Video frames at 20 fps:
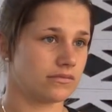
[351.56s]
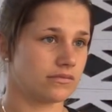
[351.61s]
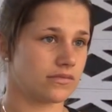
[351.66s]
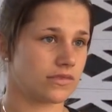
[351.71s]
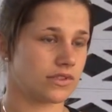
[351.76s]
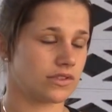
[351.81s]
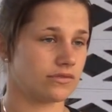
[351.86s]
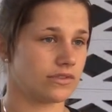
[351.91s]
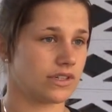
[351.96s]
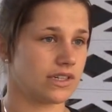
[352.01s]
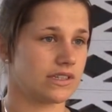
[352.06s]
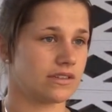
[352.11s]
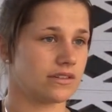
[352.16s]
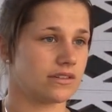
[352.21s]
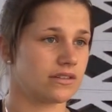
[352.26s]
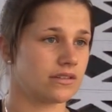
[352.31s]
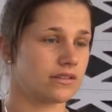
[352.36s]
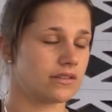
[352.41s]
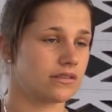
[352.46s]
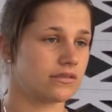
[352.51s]
good
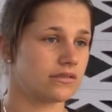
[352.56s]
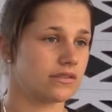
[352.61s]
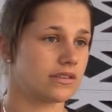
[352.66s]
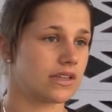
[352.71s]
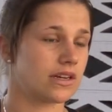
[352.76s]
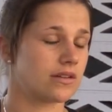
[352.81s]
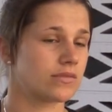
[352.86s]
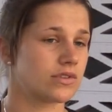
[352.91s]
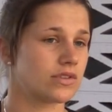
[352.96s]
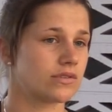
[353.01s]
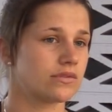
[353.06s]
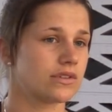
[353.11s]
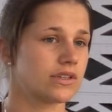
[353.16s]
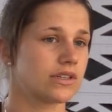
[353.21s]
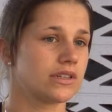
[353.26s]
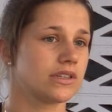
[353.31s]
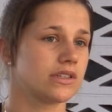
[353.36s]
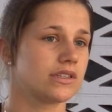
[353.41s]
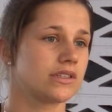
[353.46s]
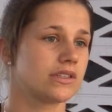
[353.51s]
reason that I'm doing it
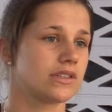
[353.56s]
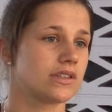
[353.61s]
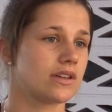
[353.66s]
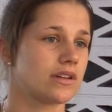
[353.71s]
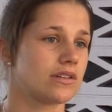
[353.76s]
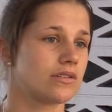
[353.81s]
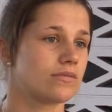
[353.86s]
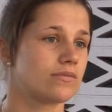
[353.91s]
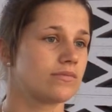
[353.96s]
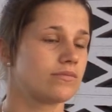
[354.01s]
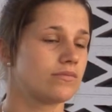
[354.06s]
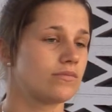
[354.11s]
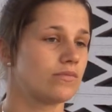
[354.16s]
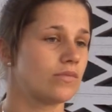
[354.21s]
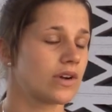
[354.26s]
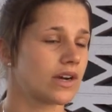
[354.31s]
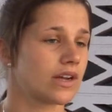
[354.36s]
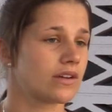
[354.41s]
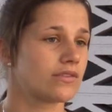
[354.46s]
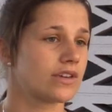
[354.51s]
is
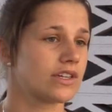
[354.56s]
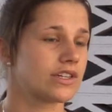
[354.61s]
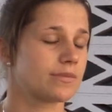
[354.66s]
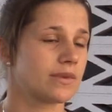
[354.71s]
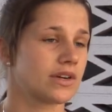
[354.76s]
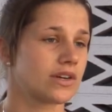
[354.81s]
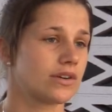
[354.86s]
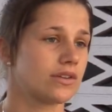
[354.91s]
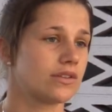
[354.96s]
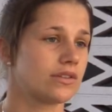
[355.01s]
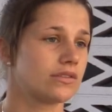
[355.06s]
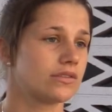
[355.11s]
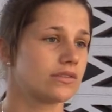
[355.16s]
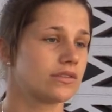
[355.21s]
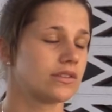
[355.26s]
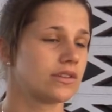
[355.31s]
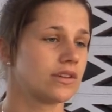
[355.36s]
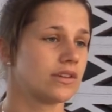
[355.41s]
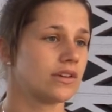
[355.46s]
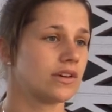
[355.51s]
when I reach my
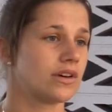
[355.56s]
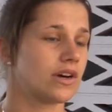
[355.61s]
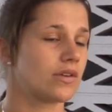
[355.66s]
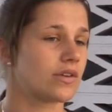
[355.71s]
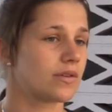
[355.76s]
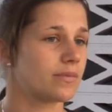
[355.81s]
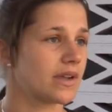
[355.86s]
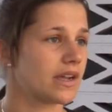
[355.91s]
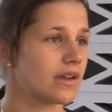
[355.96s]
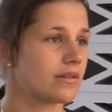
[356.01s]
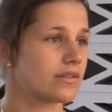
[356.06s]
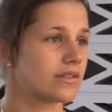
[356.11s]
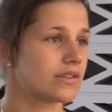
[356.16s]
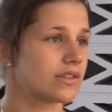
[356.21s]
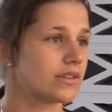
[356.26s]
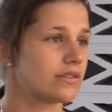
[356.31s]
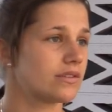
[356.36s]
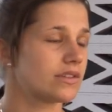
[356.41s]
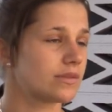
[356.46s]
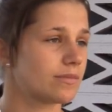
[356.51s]
goal, I want to be able
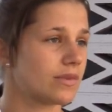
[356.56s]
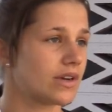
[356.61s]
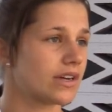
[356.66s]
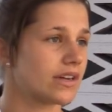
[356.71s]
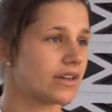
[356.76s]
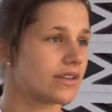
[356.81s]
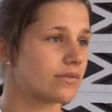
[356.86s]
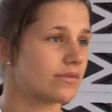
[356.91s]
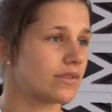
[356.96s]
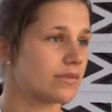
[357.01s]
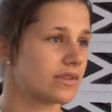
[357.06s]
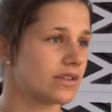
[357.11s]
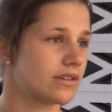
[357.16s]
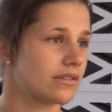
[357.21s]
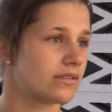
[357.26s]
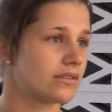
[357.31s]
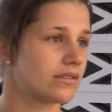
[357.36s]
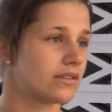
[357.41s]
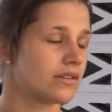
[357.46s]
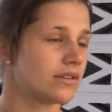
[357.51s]
to inspire other
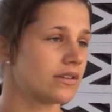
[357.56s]
women,